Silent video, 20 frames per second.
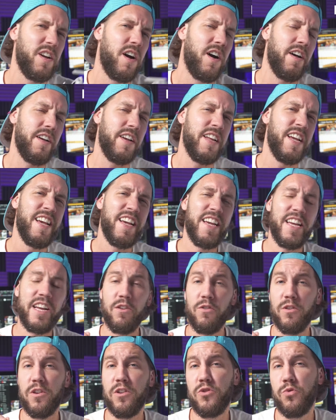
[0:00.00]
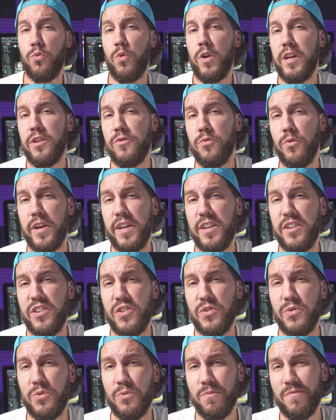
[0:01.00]
on here in
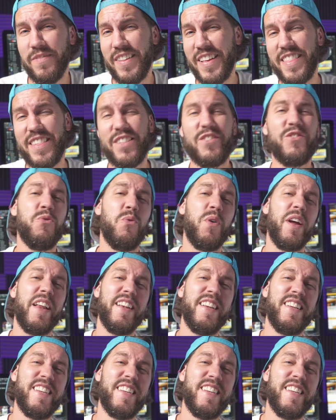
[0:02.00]
2022. Let's do it.